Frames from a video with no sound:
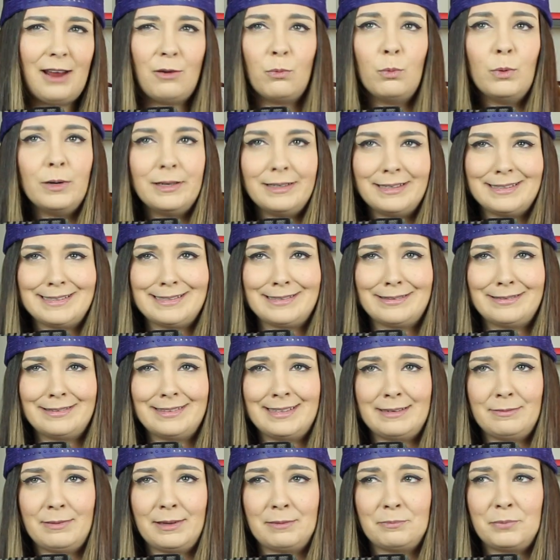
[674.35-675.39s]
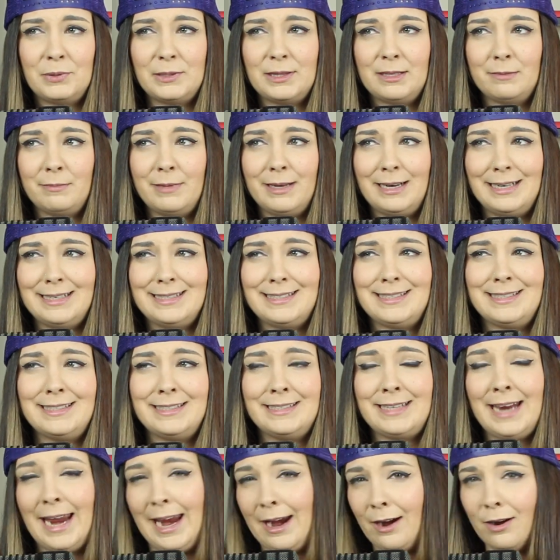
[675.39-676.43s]
I wouldn't necessarily put them in a
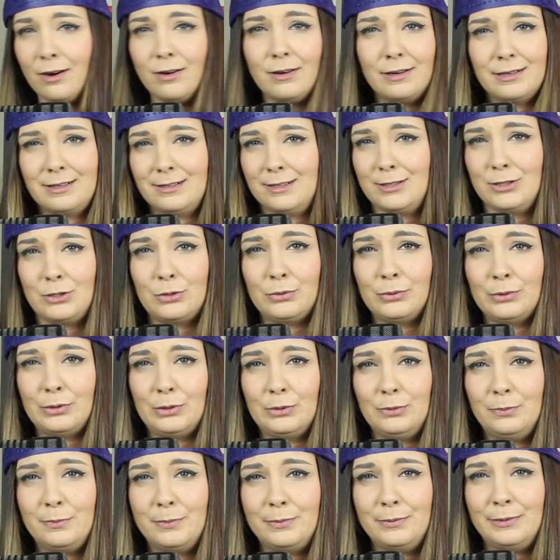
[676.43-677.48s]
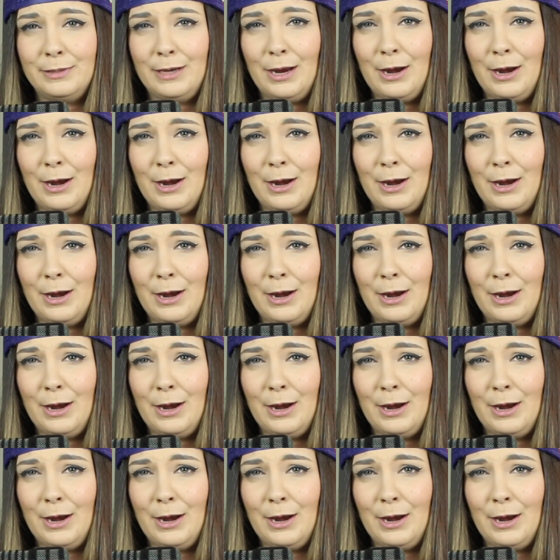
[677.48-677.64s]
terrorist group,